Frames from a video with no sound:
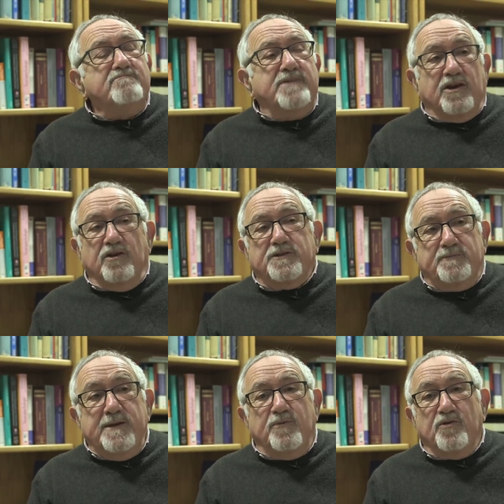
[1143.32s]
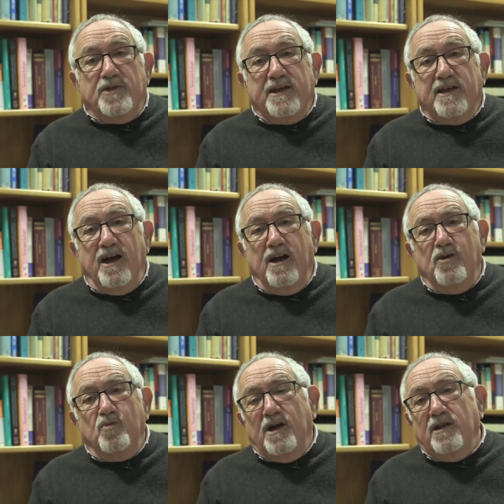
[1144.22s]
Because people think,
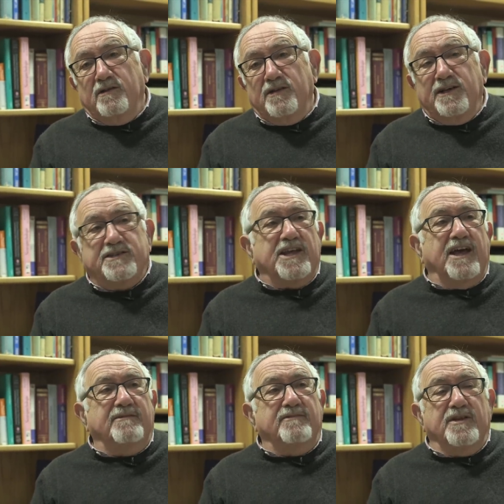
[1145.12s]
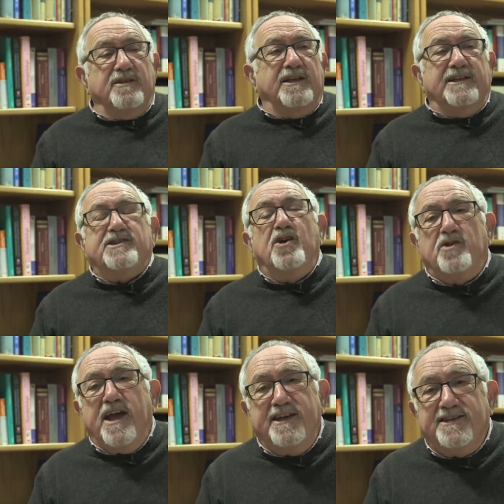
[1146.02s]
oh, well, it's, it's
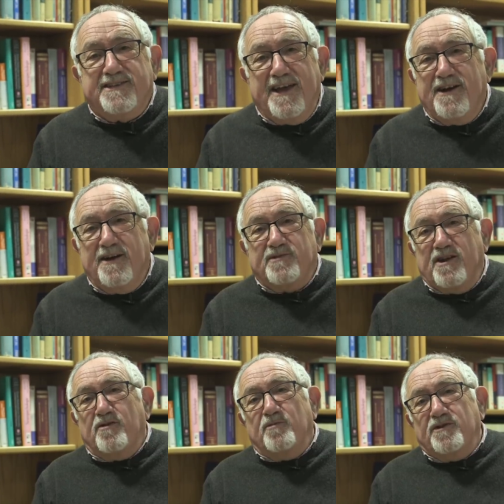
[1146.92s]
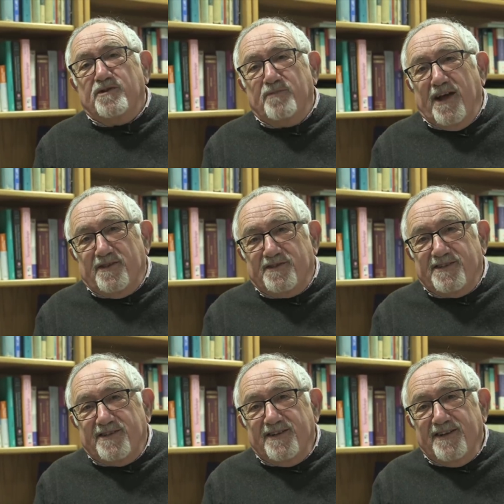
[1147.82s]
okay to say I'm terrible at
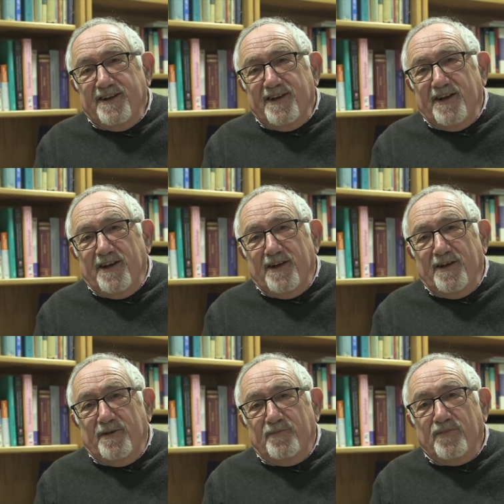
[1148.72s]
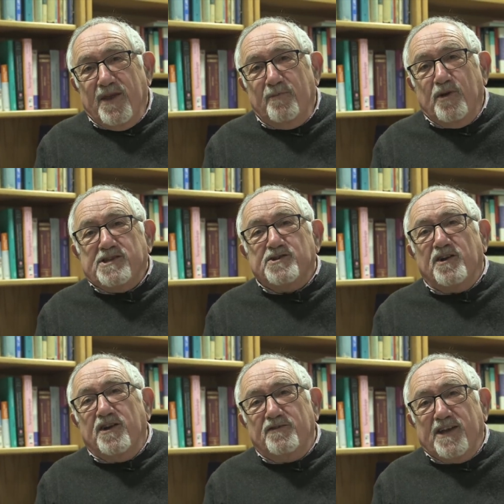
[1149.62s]
maths. Um, where it's
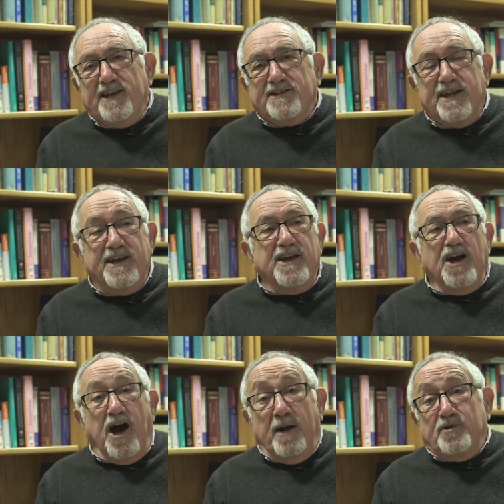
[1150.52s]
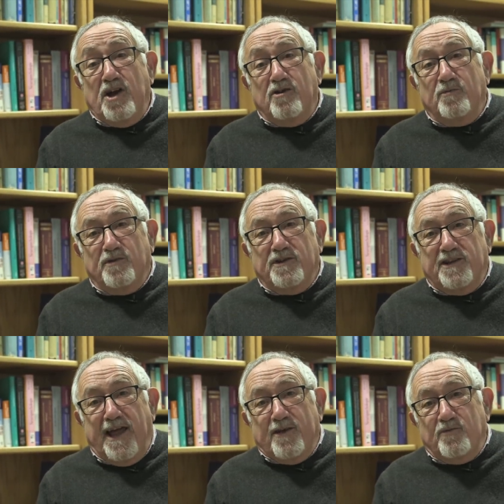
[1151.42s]
not okay to say, I'm terrible
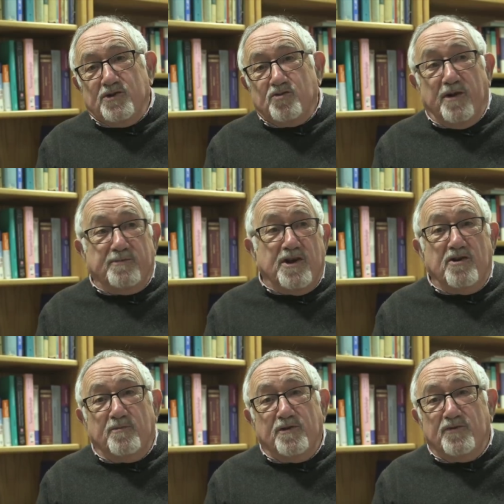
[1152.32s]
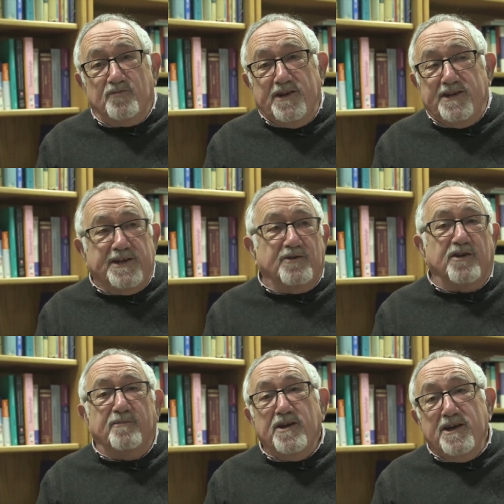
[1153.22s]
at language, or I'm terrible at reading, or
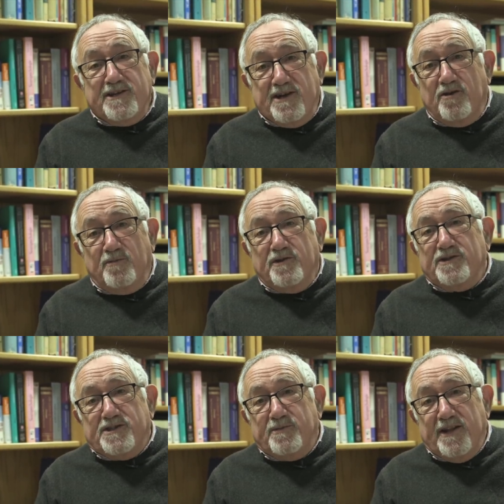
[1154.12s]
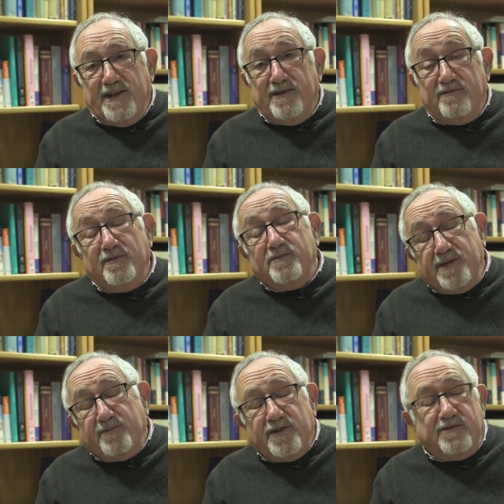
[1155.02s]
I'm terrible at spelling, or
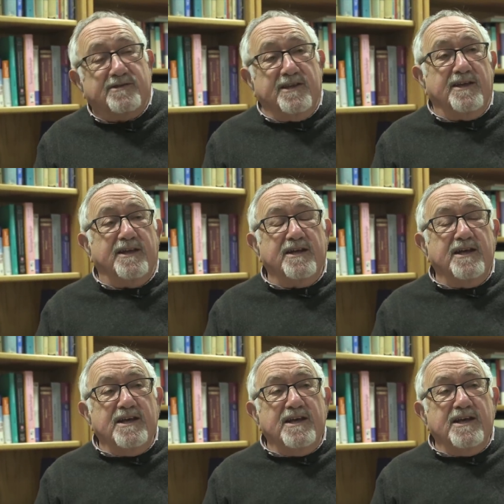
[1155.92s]
something like say that.